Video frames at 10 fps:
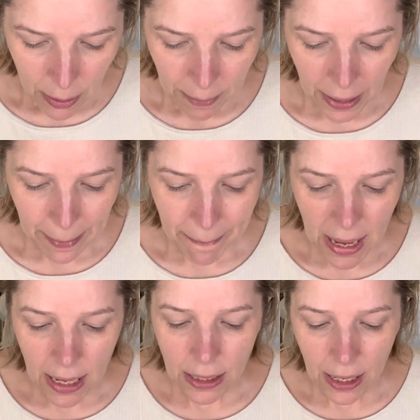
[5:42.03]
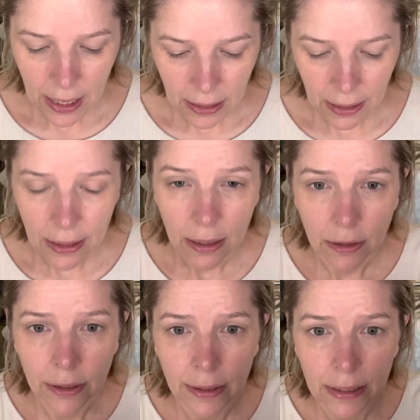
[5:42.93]
My main highlight
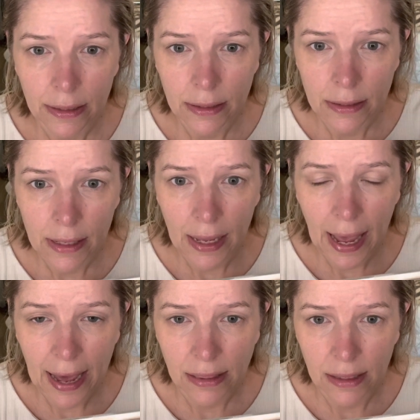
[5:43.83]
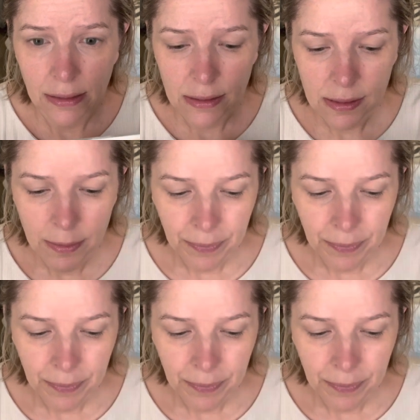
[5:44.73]
color is Athens.